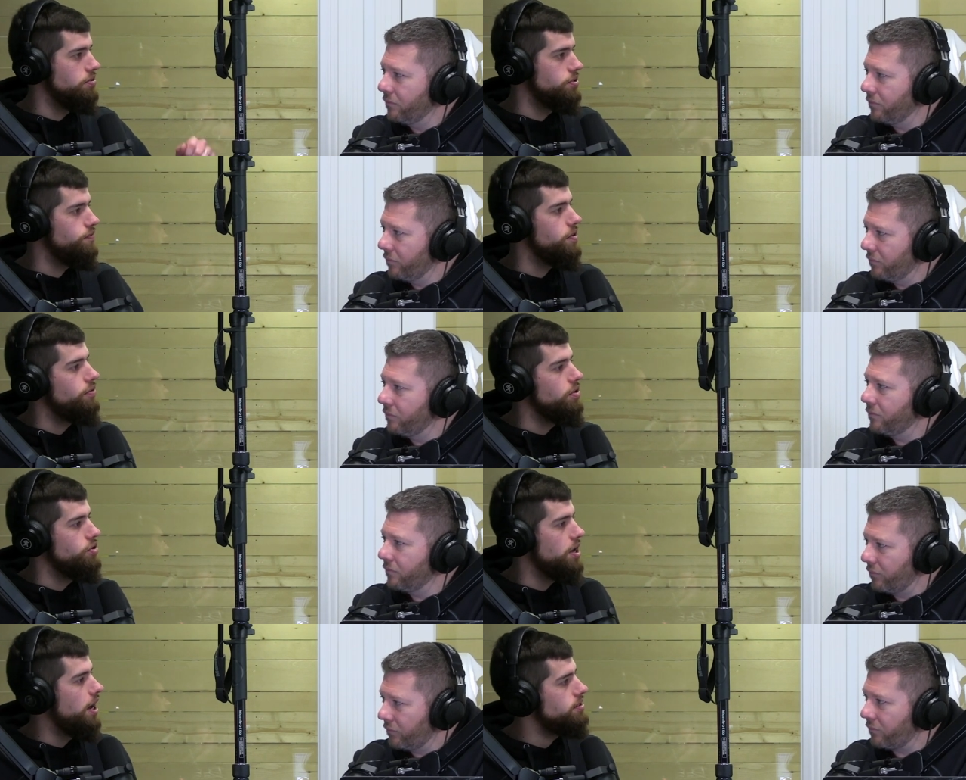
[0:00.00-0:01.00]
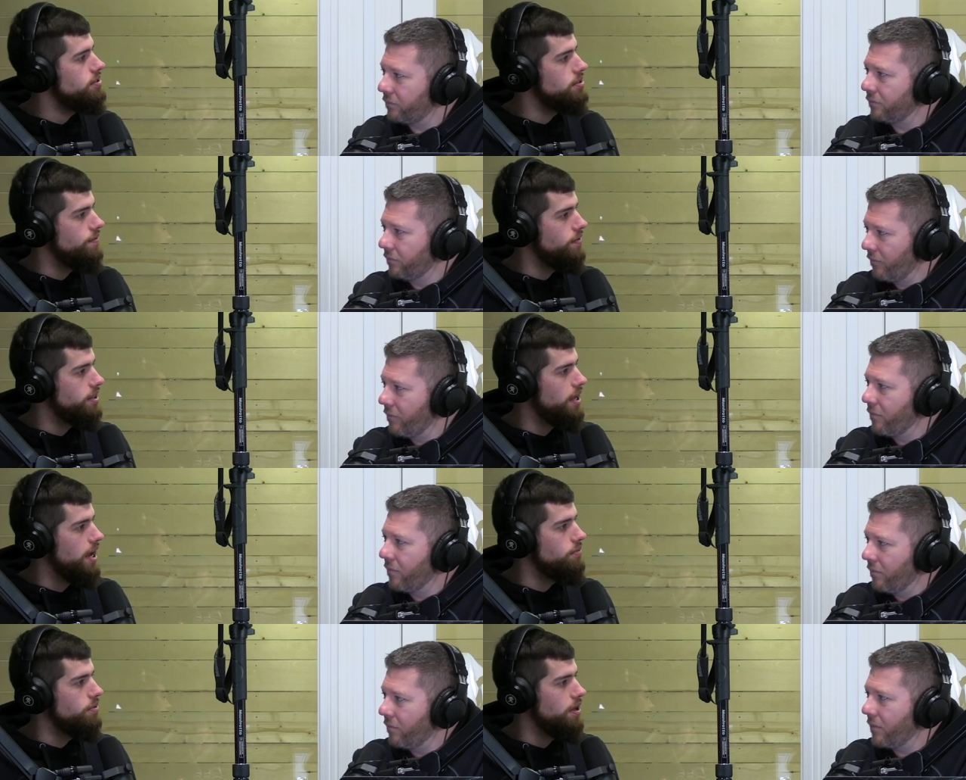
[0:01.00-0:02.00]
Speaker 1: those free throw shots and stuff like
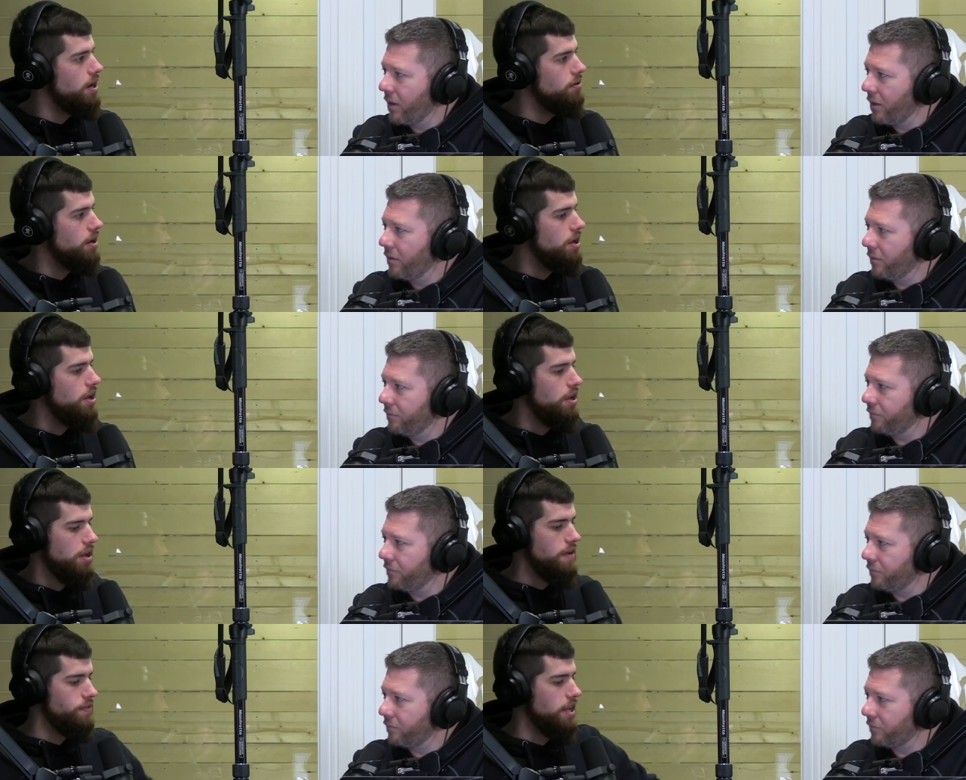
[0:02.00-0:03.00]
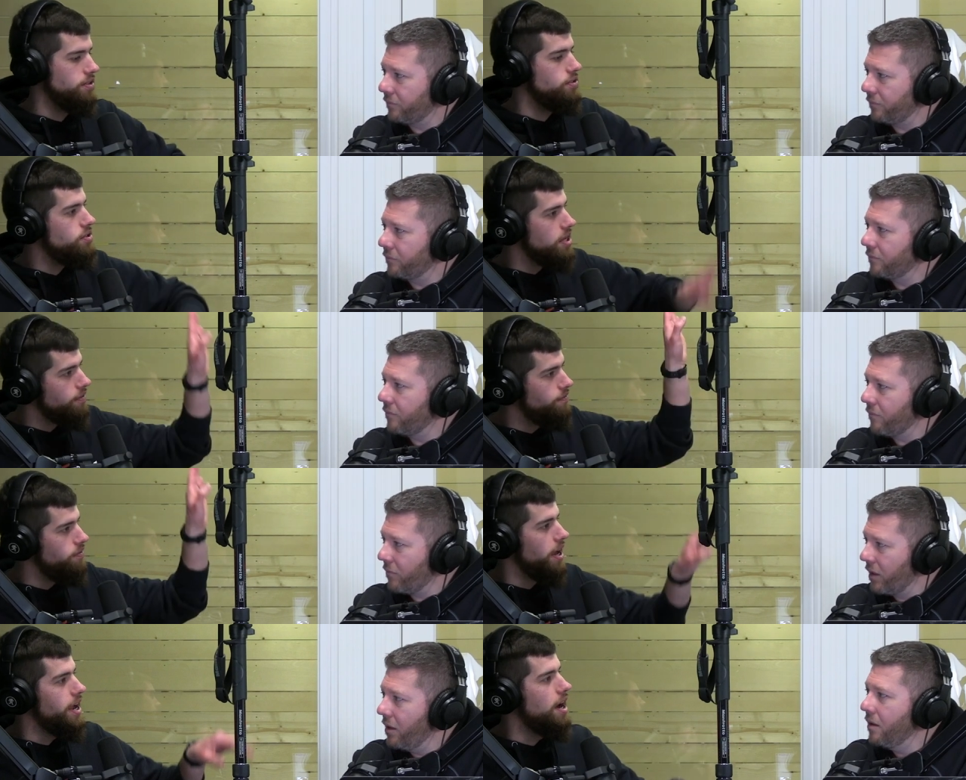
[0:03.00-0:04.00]
that without having that stick
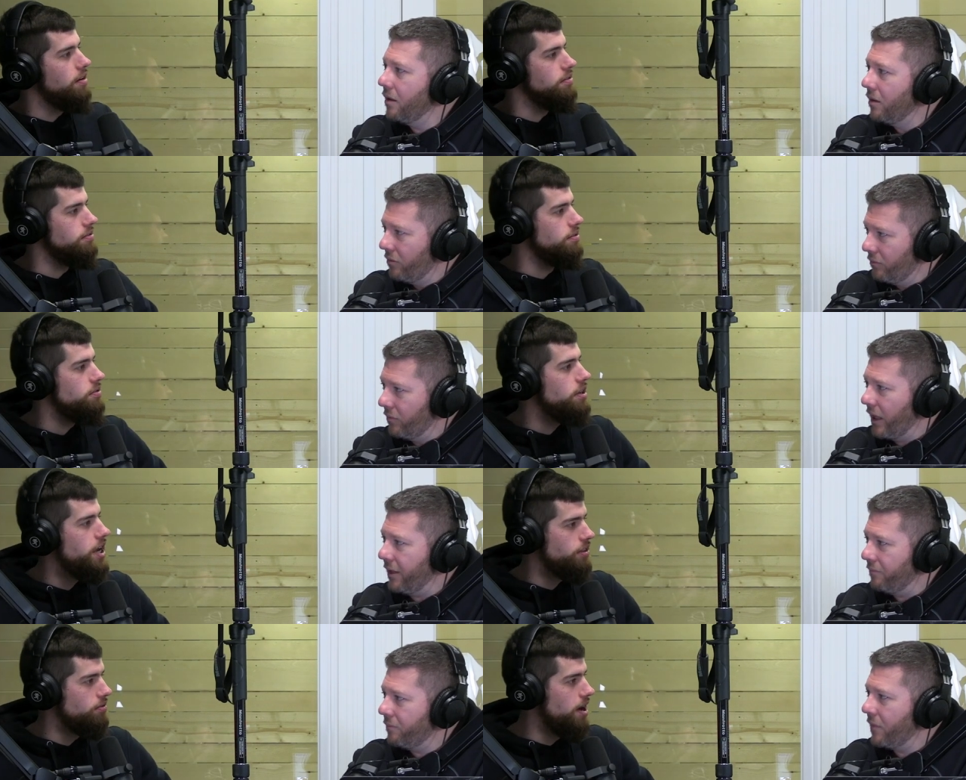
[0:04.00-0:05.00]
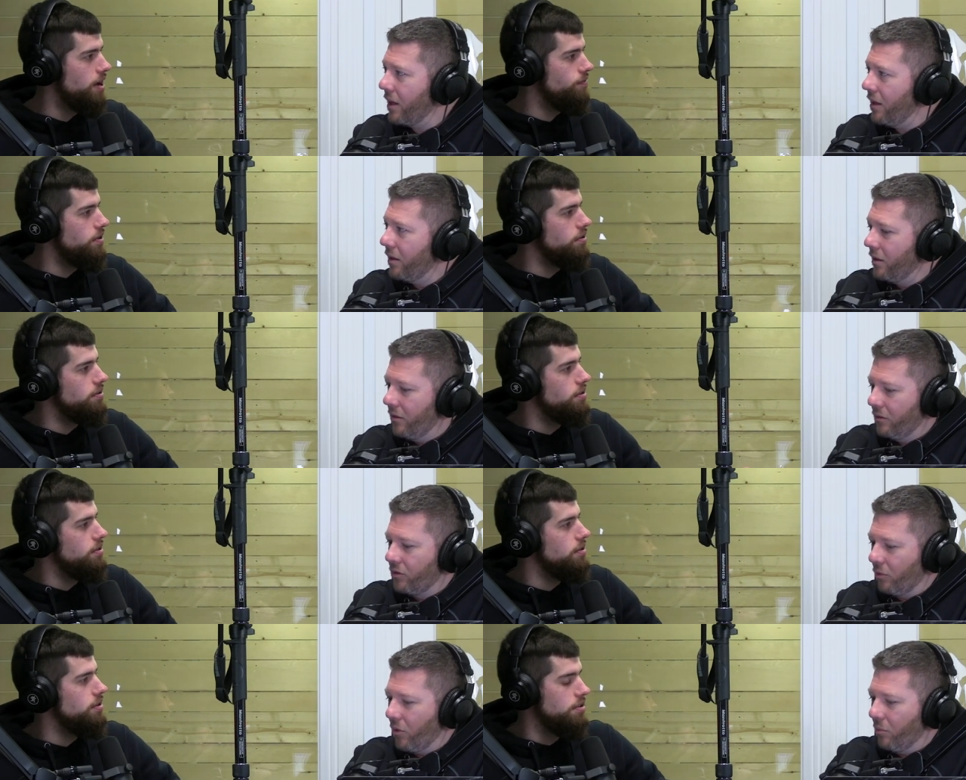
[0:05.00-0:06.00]
fly out and right. hit the ref and
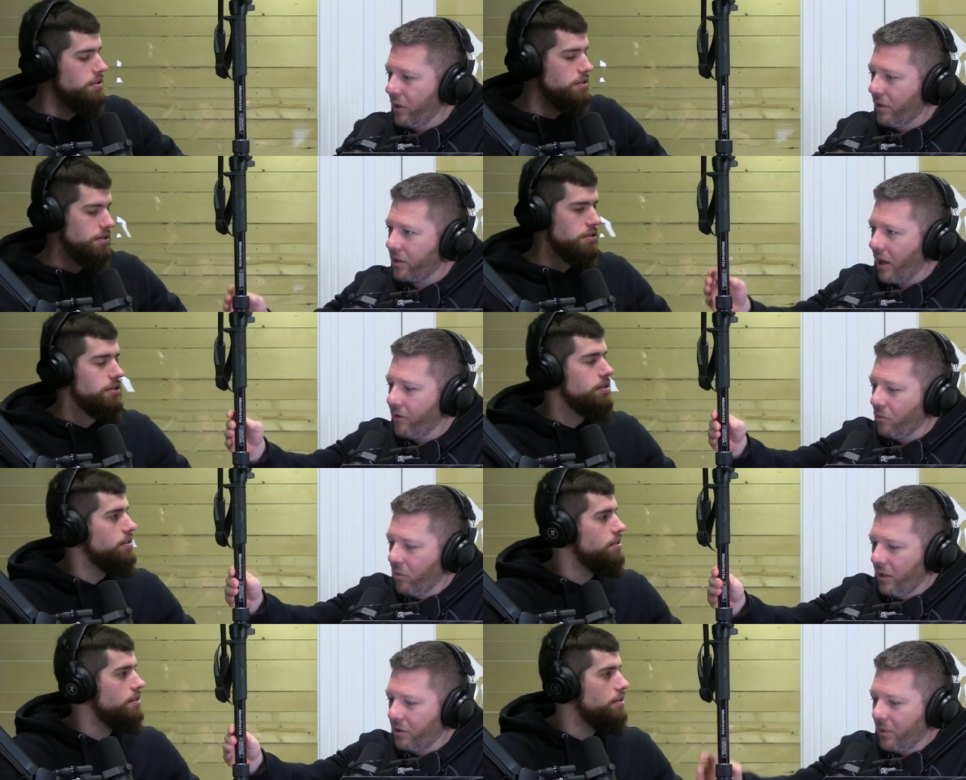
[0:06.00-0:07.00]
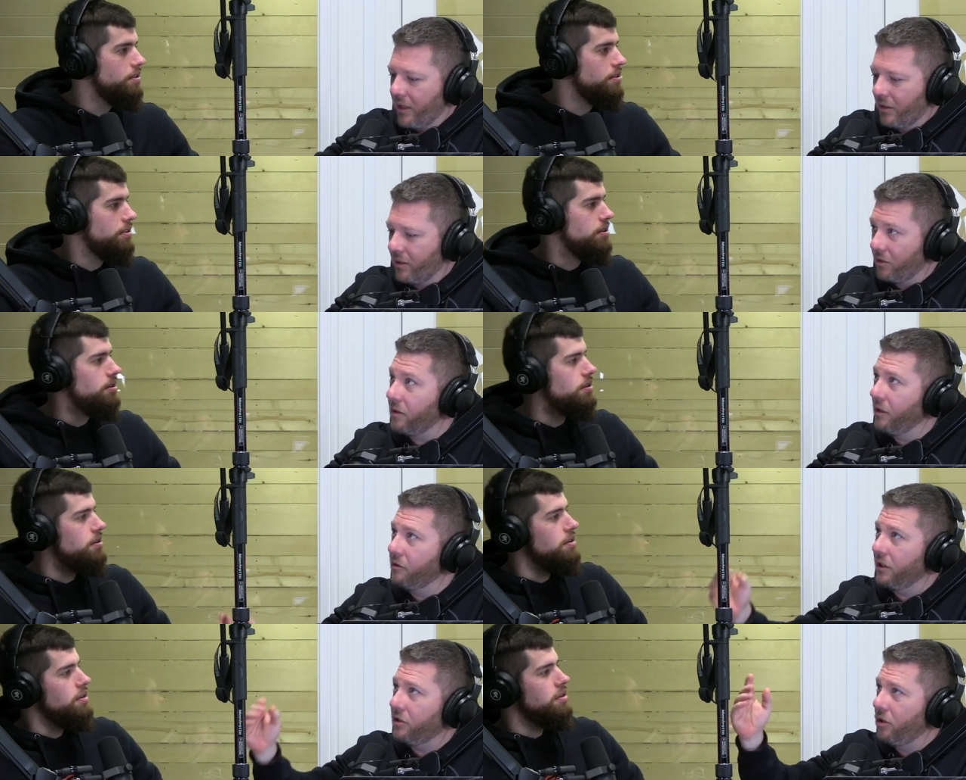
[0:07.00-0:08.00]
Speaker 2: so what we discovered was because there's
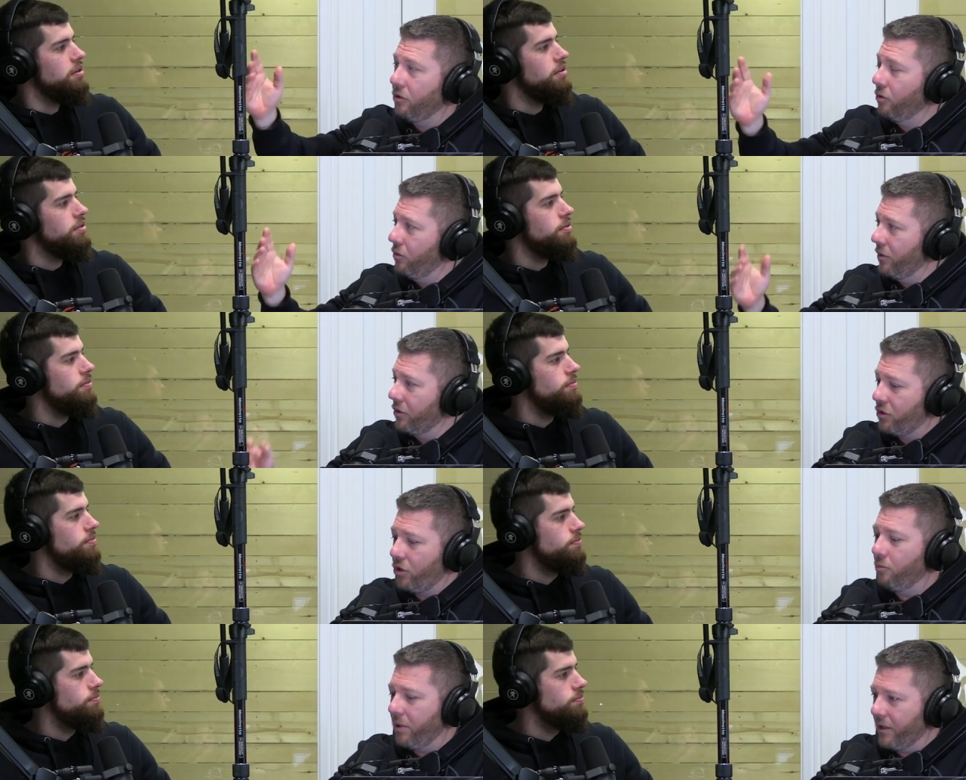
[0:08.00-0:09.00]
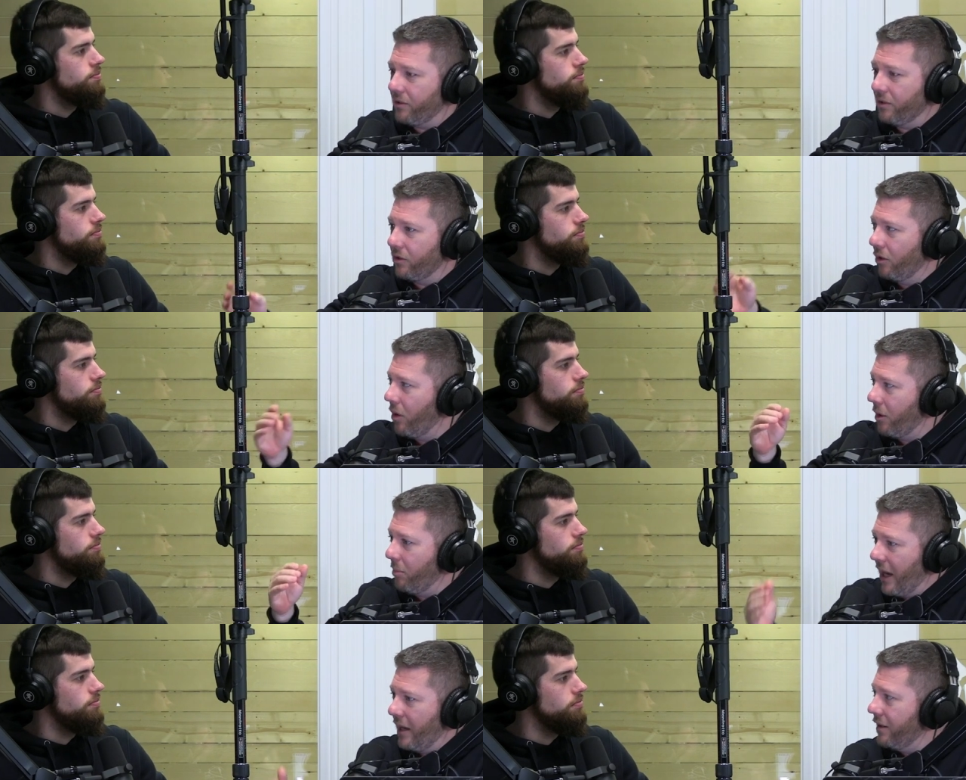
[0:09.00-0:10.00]
literally two there's two pieces so our
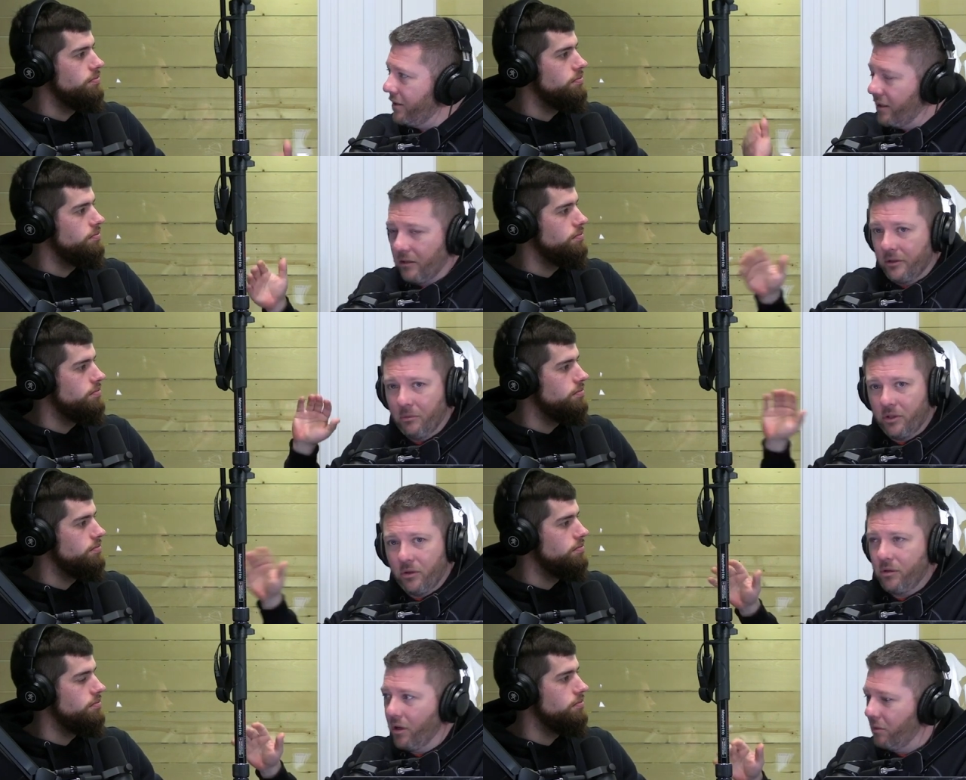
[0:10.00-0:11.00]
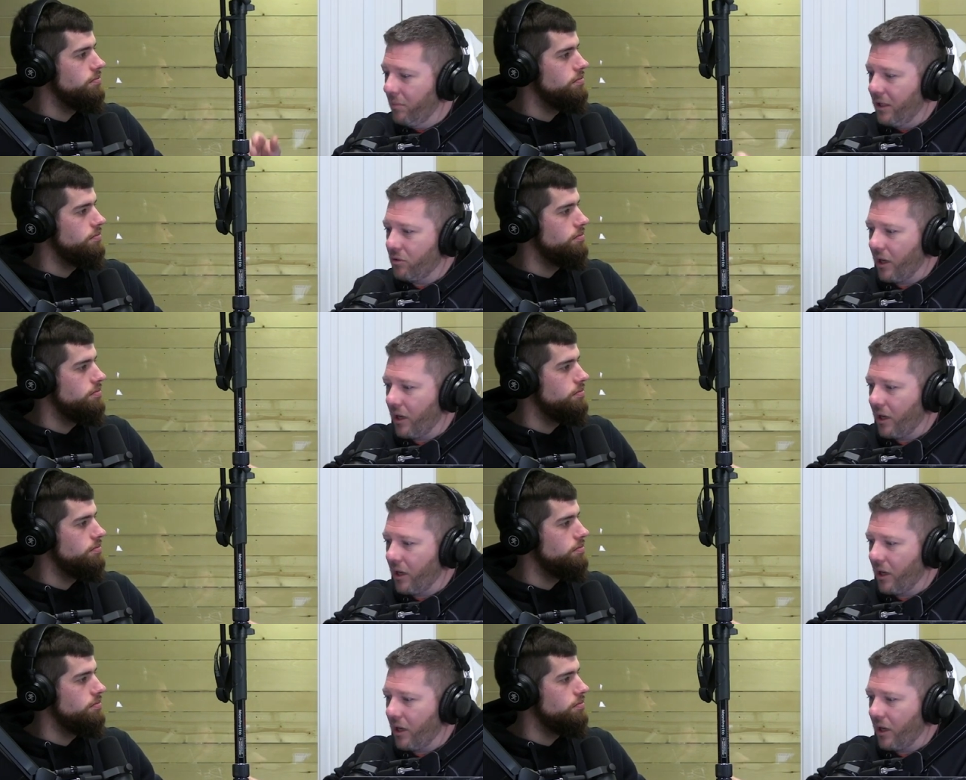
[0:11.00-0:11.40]
pan and tilt that we showed you on the big